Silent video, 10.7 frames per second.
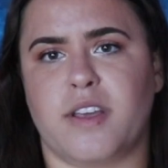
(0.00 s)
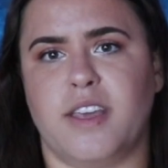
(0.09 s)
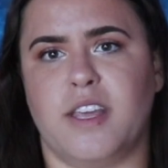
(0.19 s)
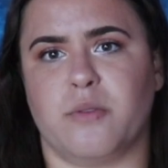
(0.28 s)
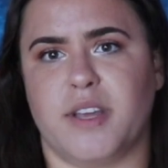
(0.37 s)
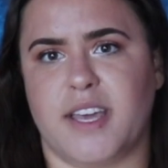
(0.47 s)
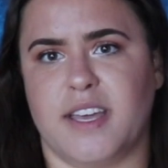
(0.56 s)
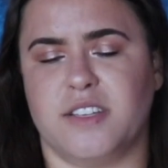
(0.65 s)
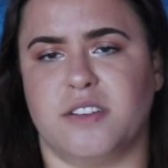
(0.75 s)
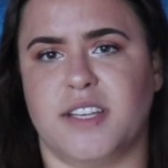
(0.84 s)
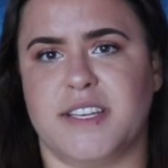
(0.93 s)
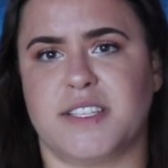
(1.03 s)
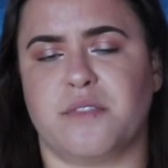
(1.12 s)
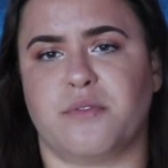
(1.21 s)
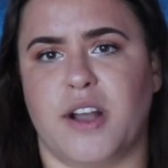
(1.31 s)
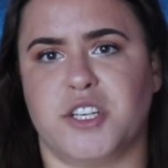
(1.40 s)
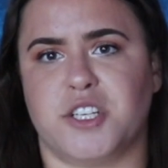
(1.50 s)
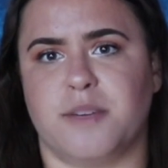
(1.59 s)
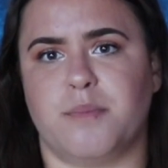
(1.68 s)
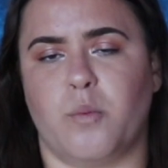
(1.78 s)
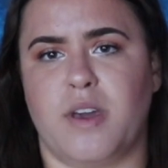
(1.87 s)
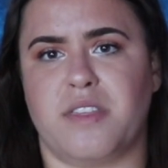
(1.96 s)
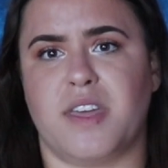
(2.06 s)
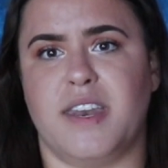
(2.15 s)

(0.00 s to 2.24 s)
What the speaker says: he rekindled his friendship with